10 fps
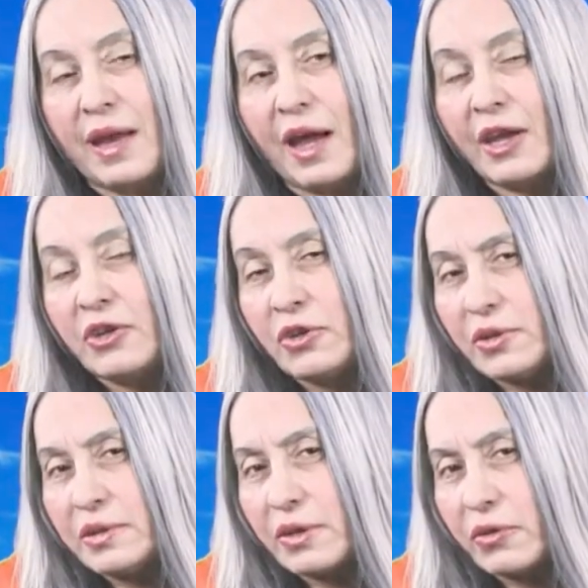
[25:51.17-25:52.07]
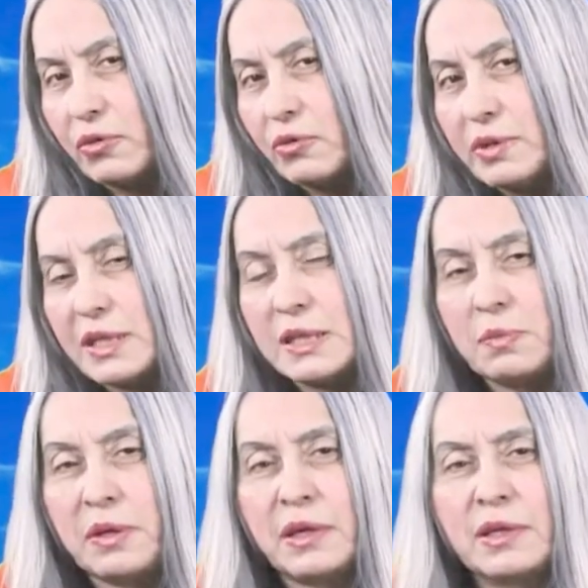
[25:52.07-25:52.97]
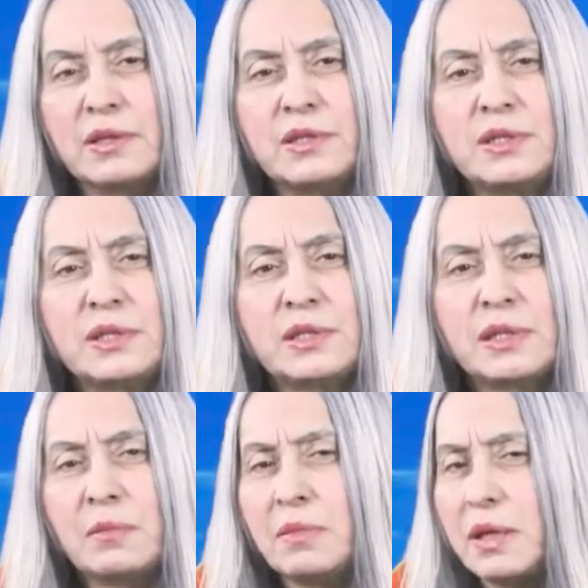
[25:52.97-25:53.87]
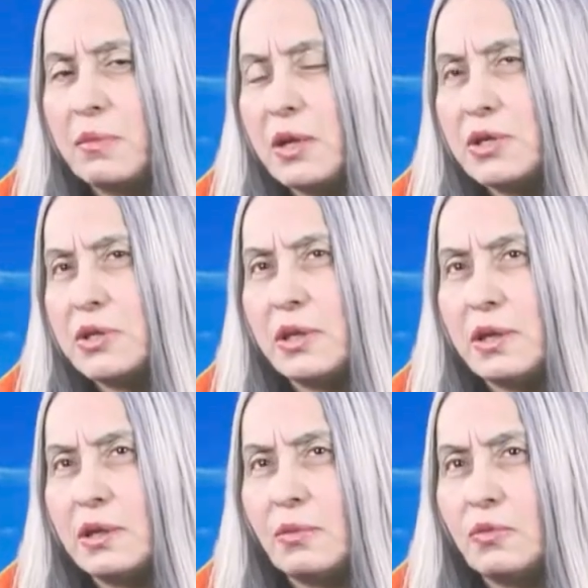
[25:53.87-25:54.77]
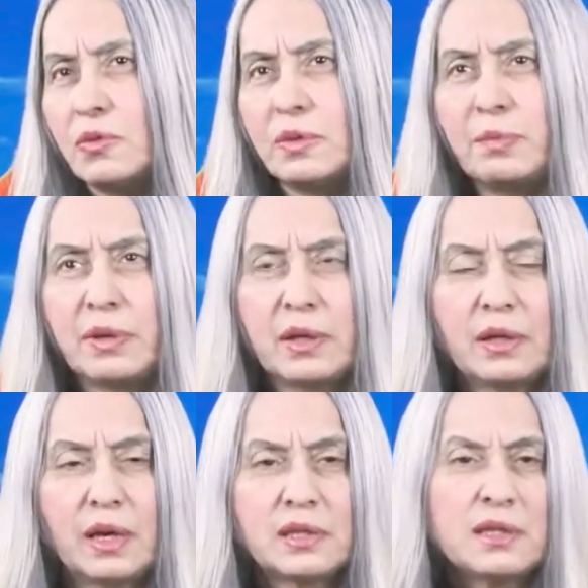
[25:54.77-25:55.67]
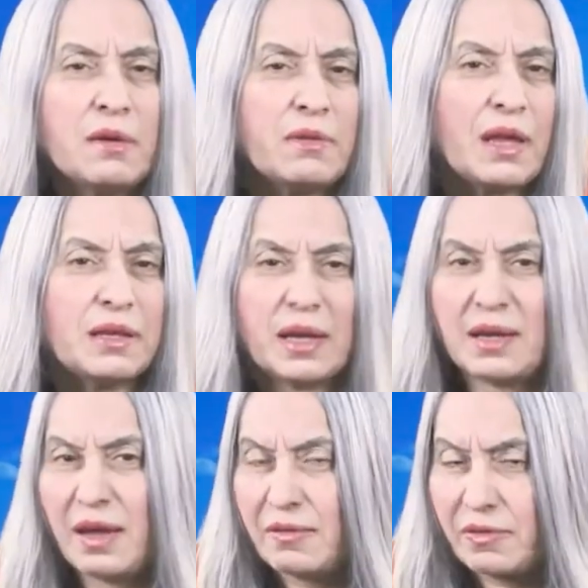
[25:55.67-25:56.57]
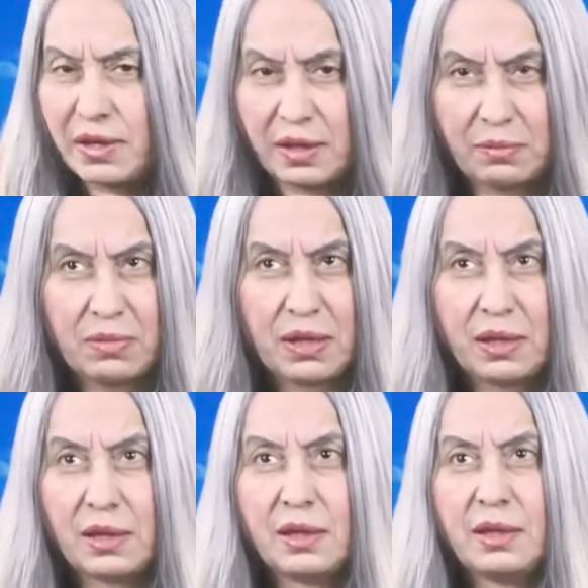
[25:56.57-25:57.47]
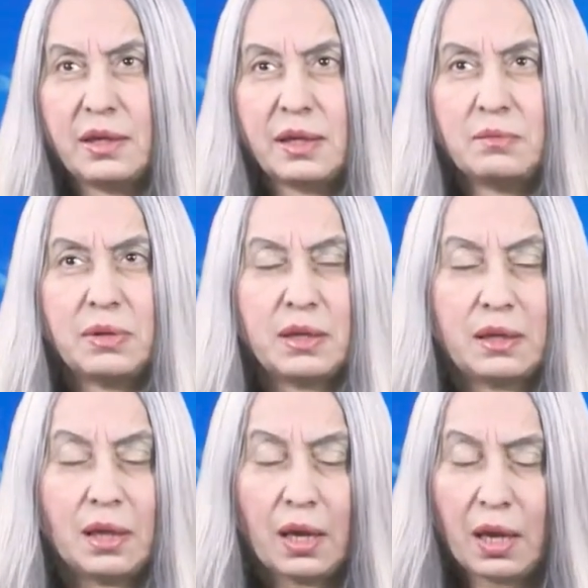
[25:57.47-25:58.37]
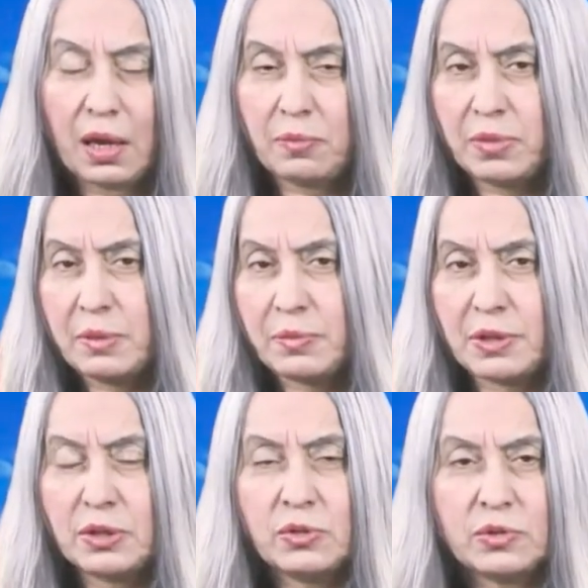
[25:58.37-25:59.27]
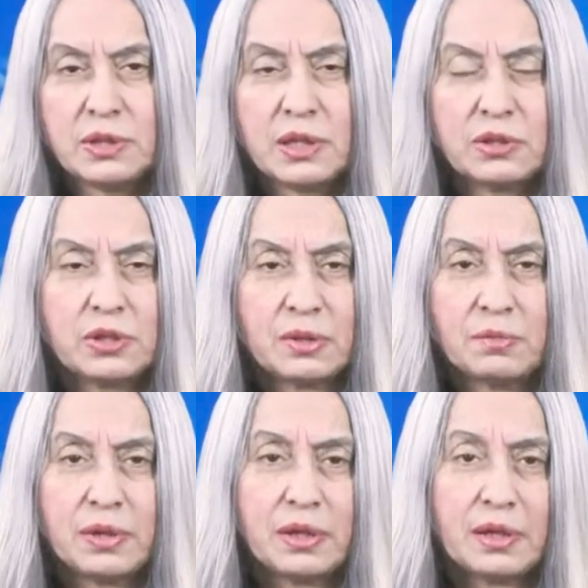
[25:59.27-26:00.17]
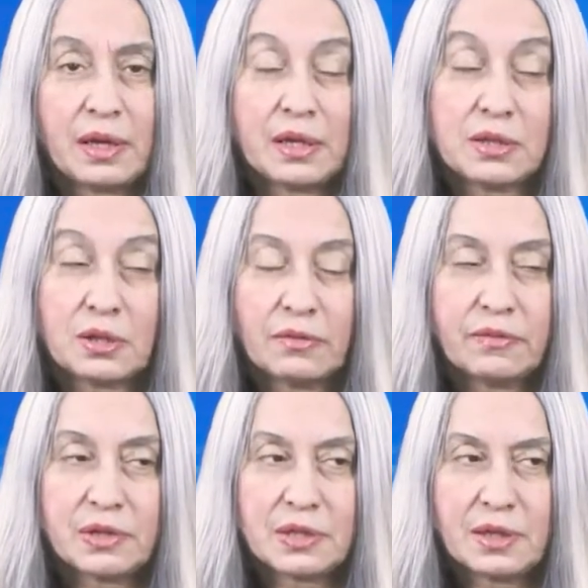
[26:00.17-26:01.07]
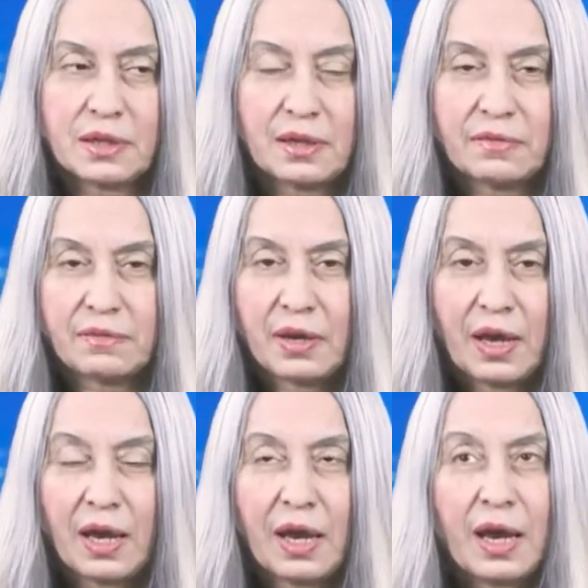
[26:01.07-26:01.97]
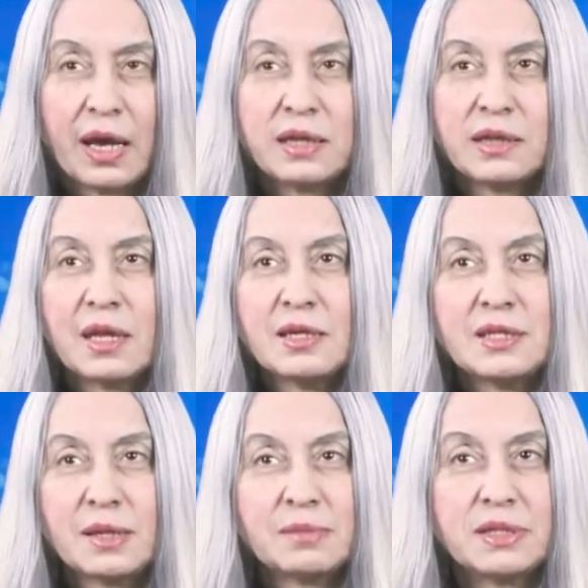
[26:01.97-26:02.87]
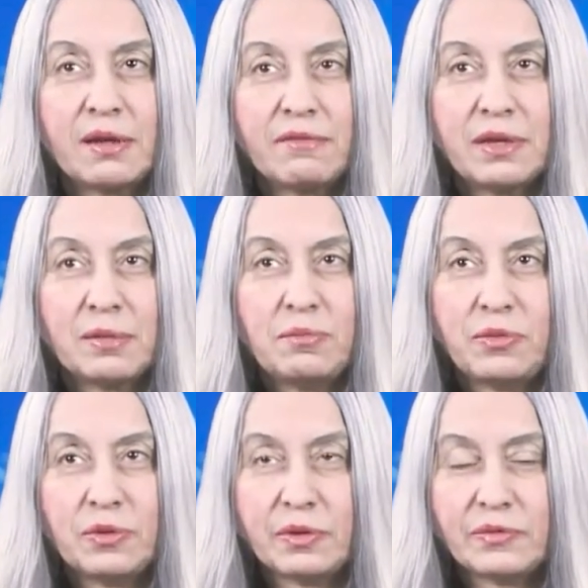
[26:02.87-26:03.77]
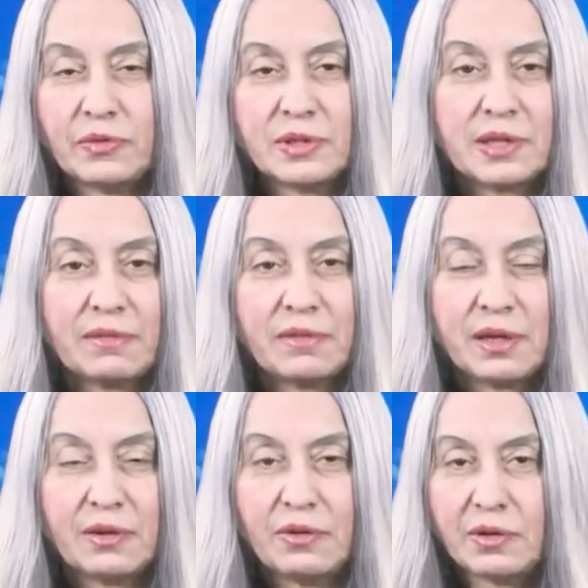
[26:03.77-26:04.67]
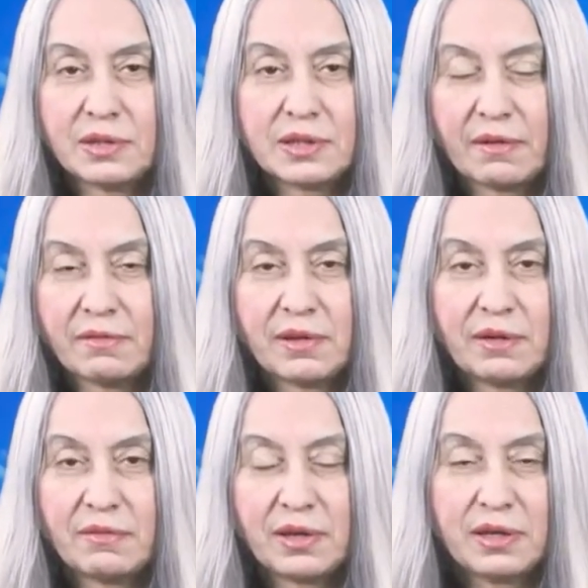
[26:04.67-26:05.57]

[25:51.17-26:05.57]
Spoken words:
I heard through the speakers somebody mentioning the word paradise. Now that can have any meaning. It can be people use the term paradise, obviously. It tells them something beautiful, something good, something very